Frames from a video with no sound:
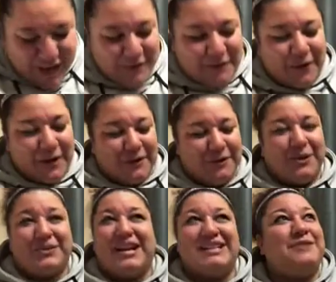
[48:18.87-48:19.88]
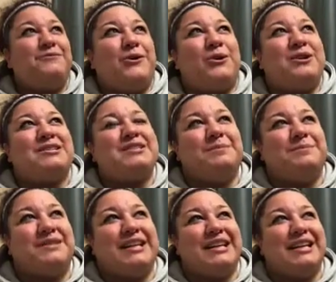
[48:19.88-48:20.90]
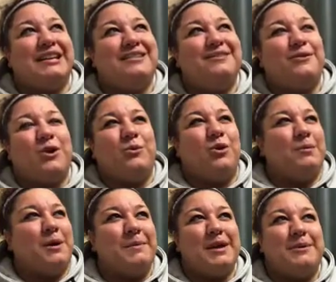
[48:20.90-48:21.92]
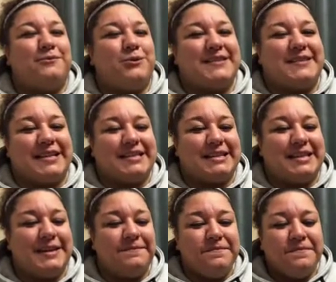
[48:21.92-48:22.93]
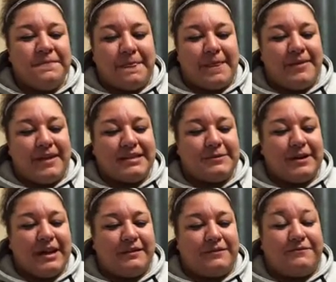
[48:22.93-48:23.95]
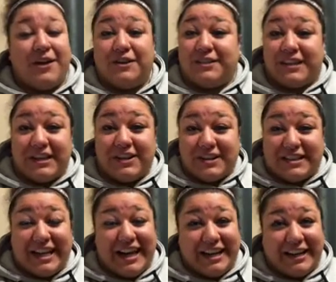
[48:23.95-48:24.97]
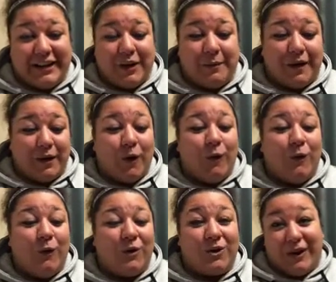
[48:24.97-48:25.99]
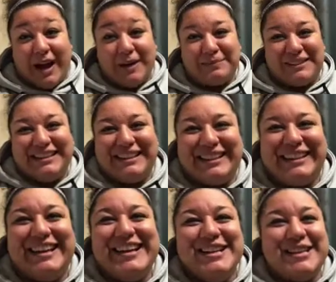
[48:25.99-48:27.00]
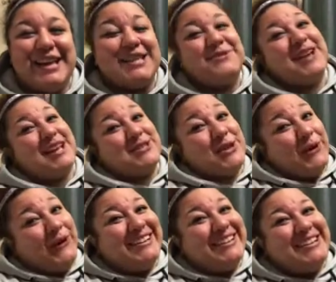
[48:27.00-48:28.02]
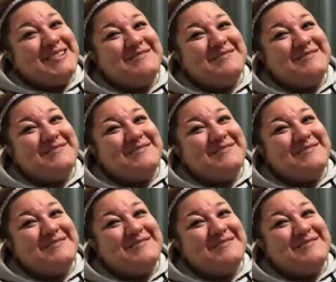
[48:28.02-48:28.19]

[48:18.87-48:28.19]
or I did 4 something for a warm up, maybe 460. And that's when I felt it irritating. I'm like, oh, crap. That's when I told her.